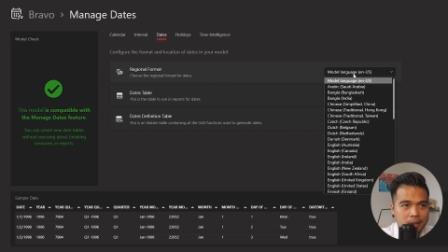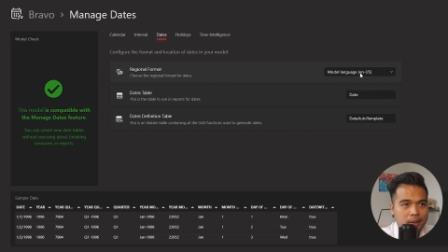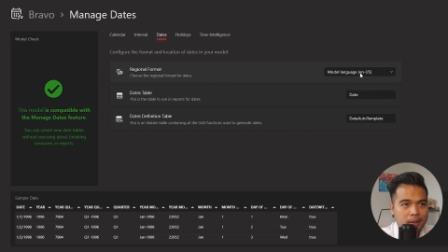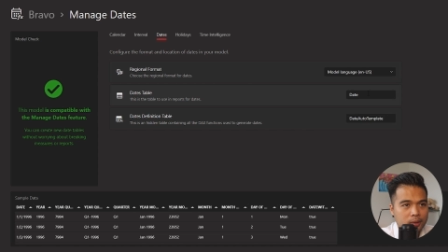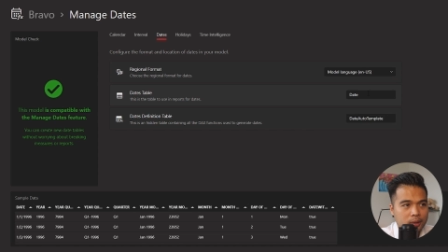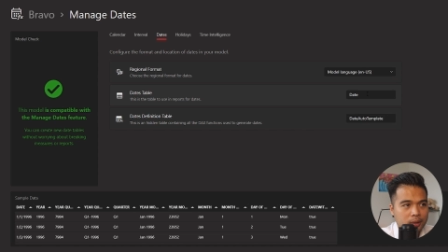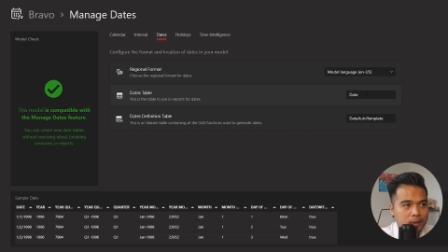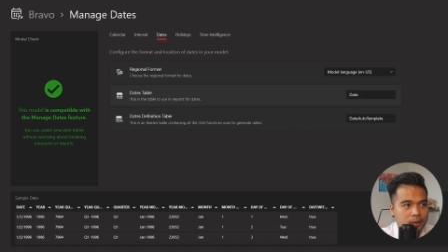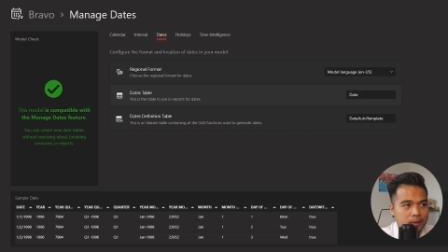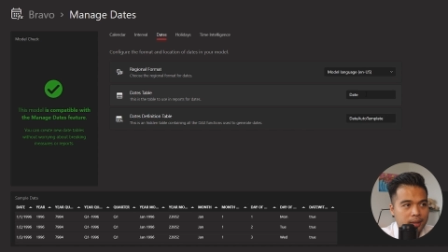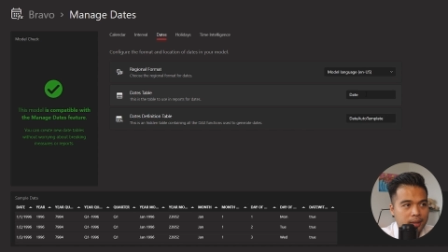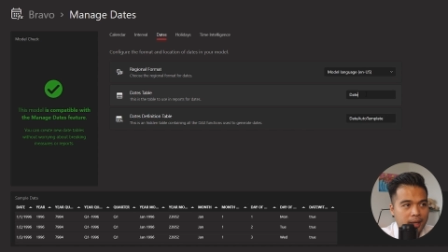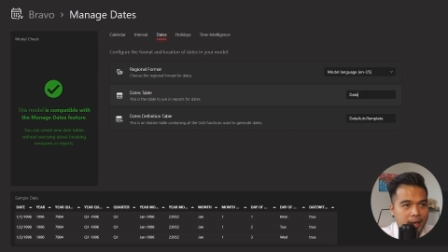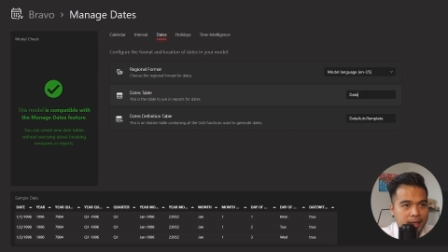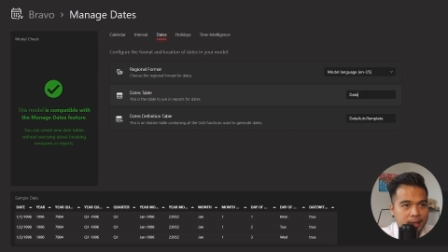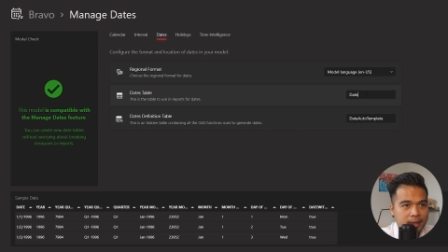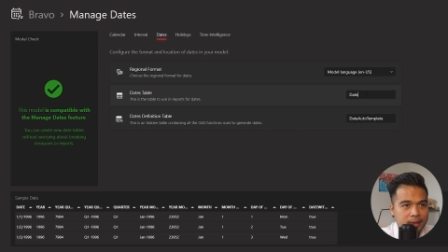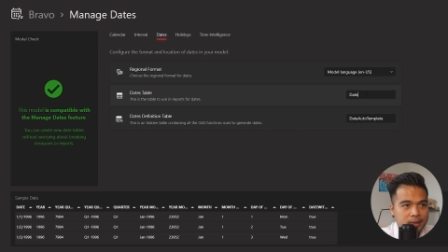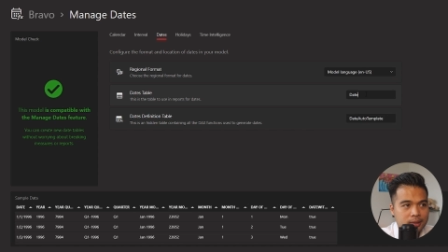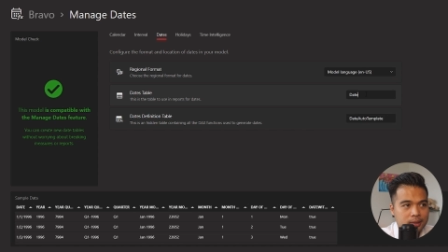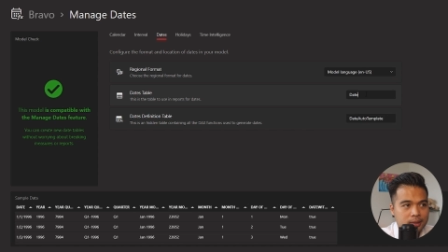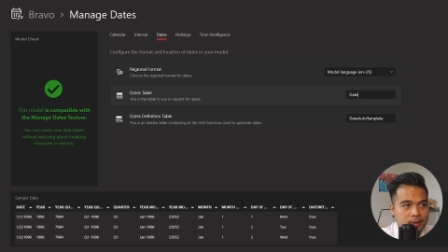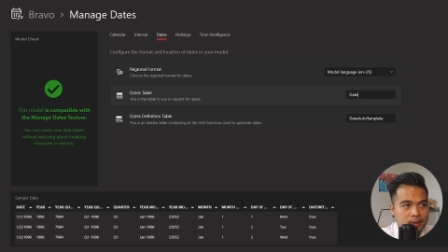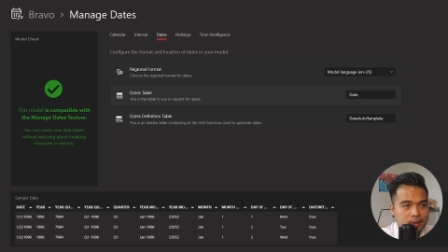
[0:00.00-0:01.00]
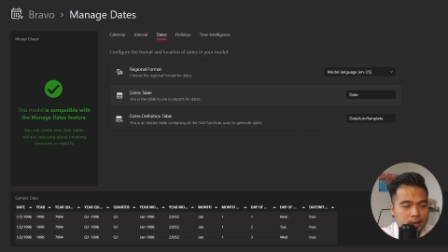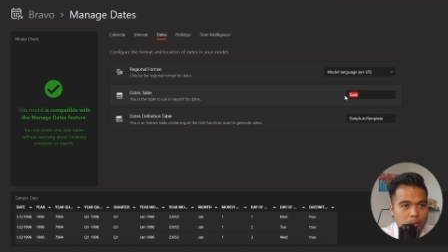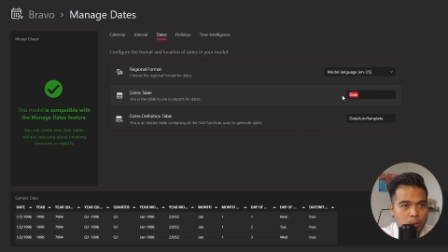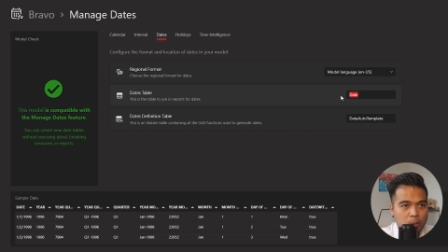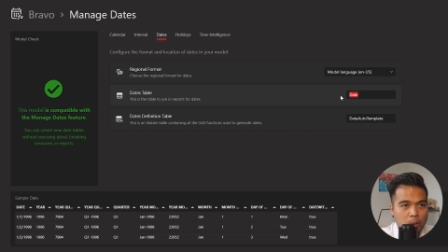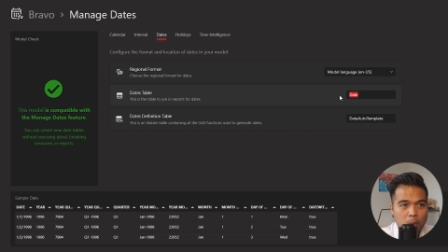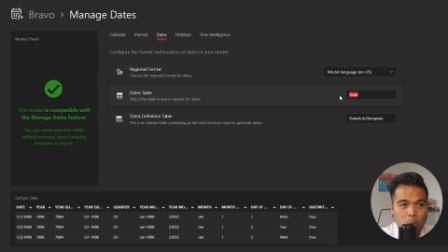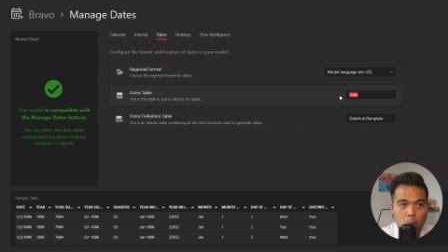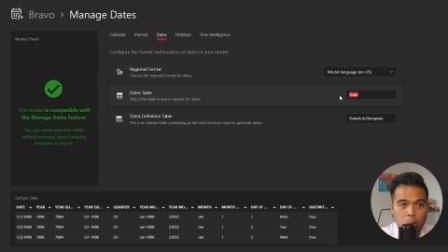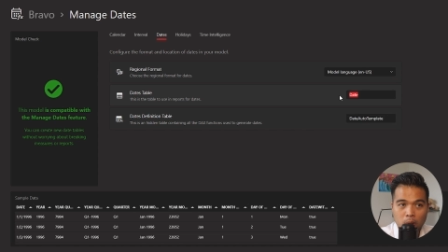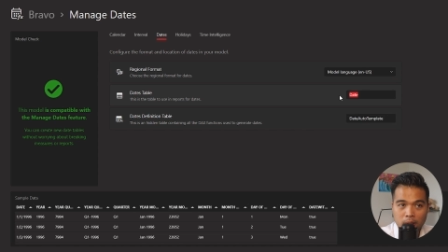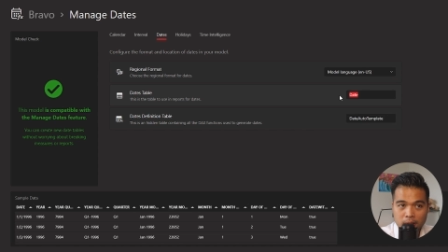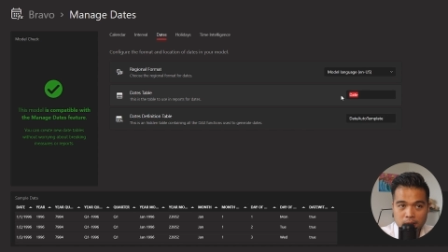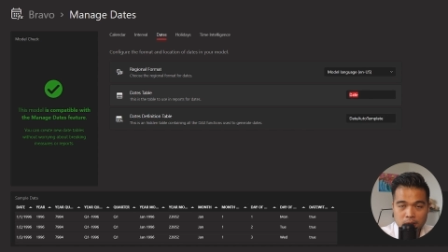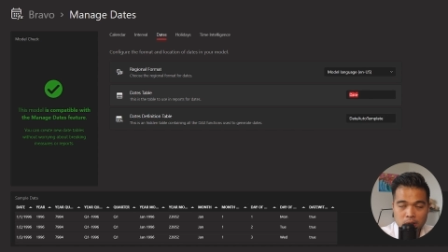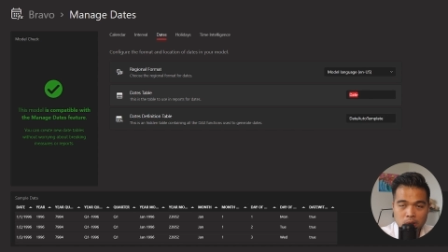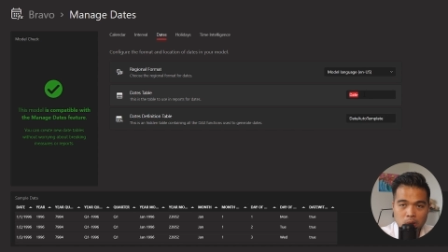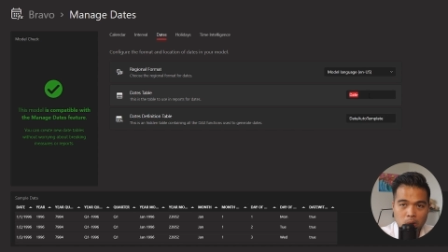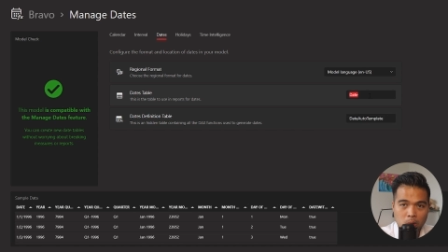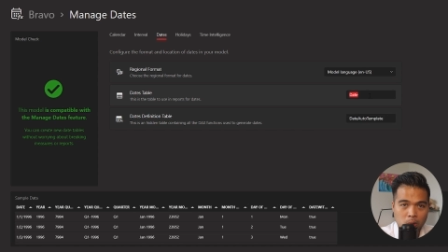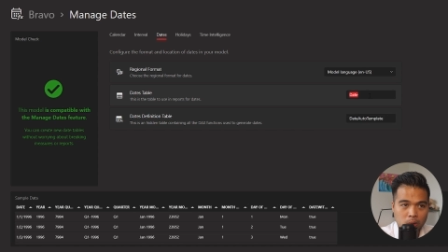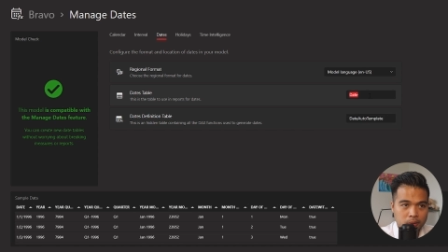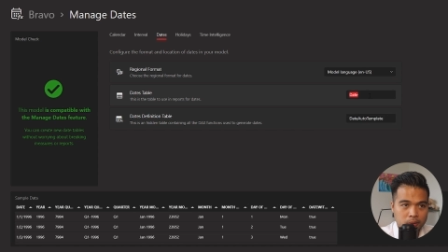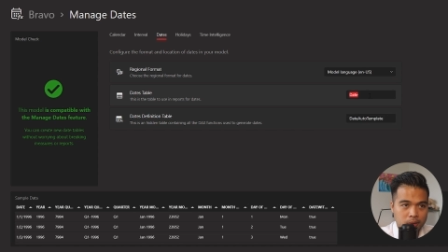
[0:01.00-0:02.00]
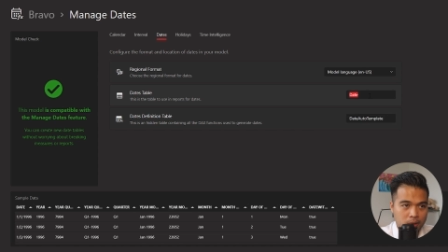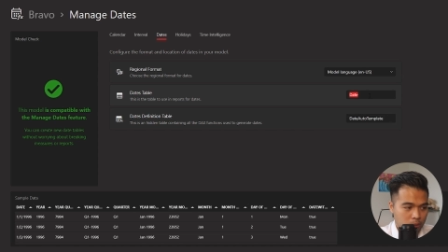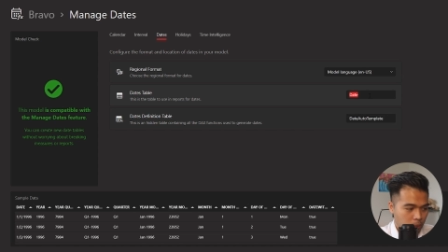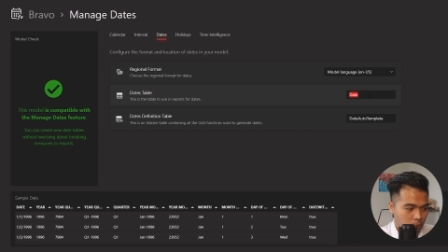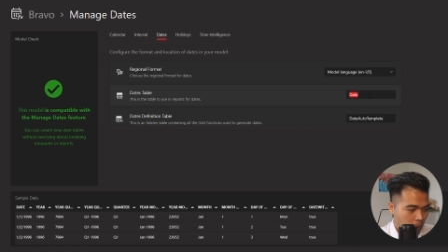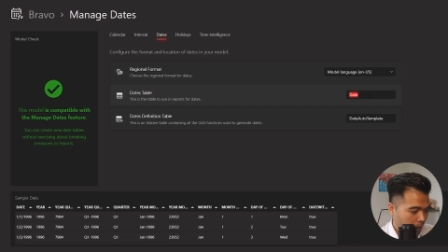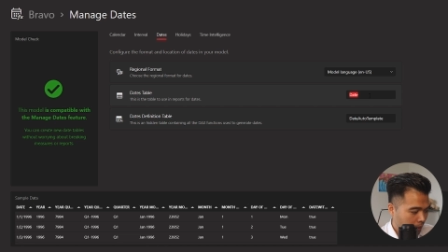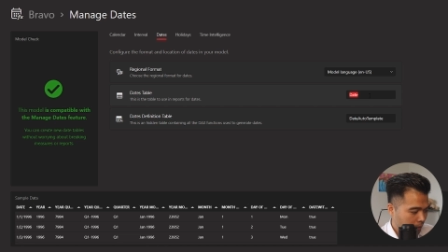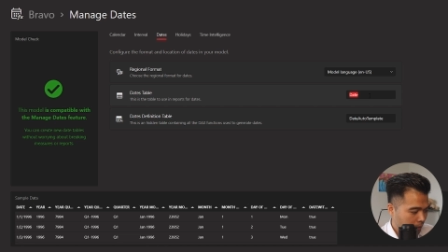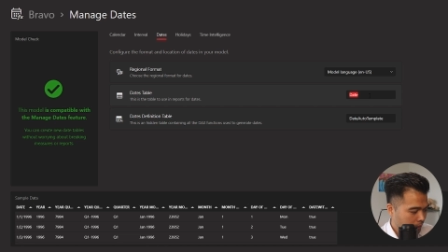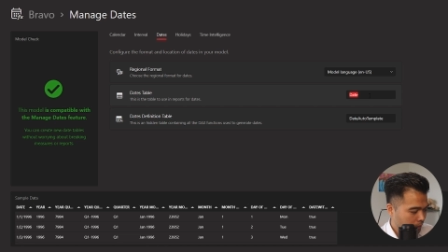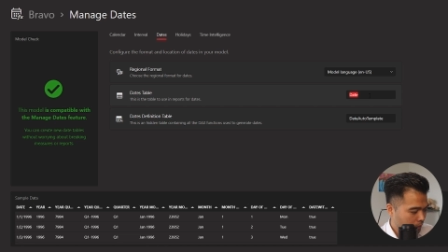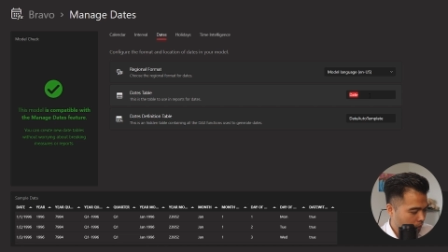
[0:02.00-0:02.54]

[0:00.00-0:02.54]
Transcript: the dates, what, what it's called as well.